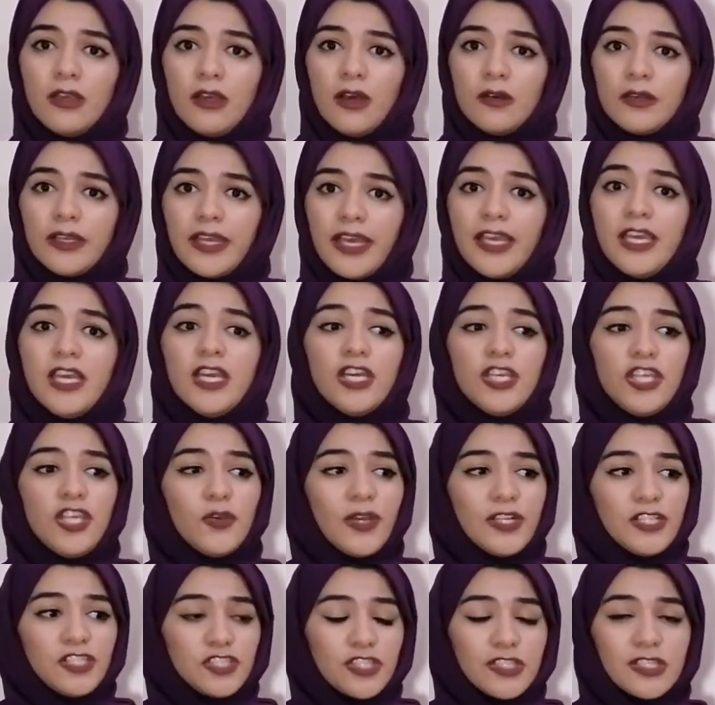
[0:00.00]
Okay, you
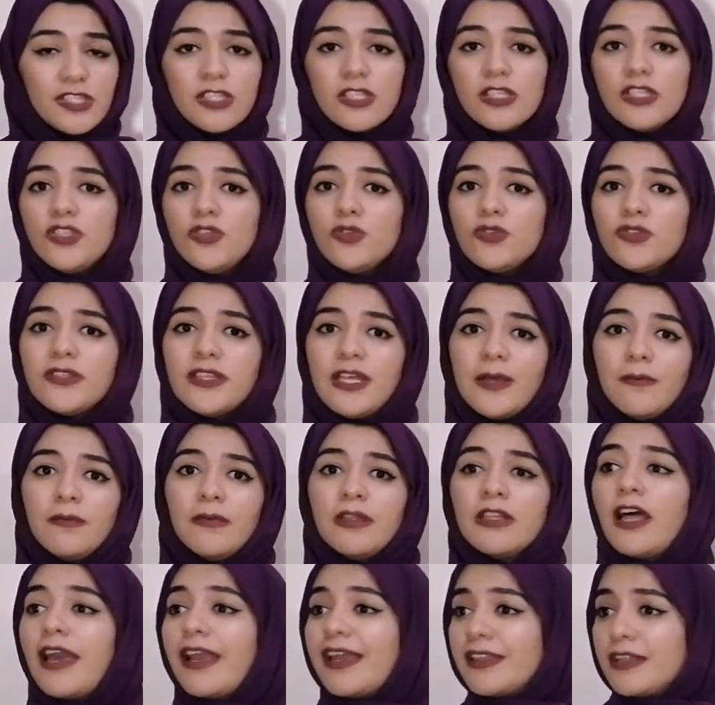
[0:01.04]
can just use them
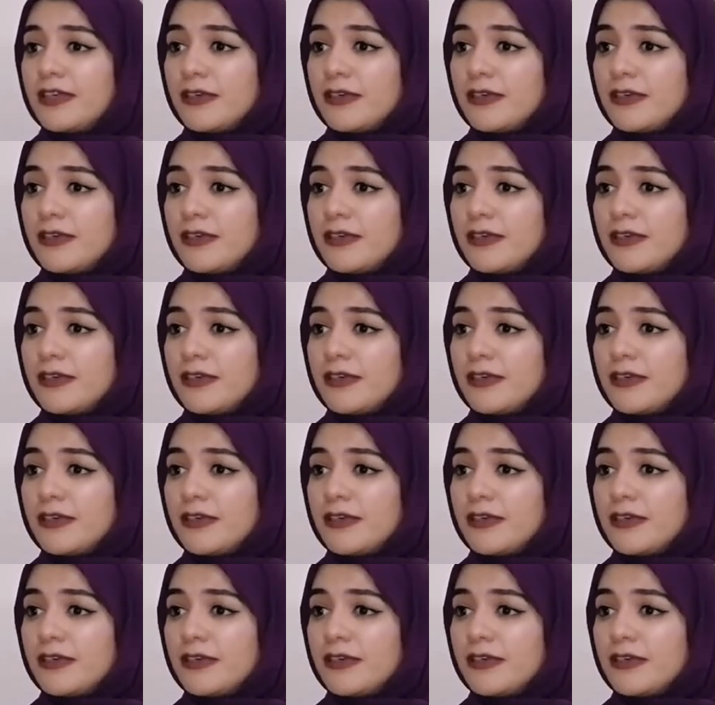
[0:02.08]
like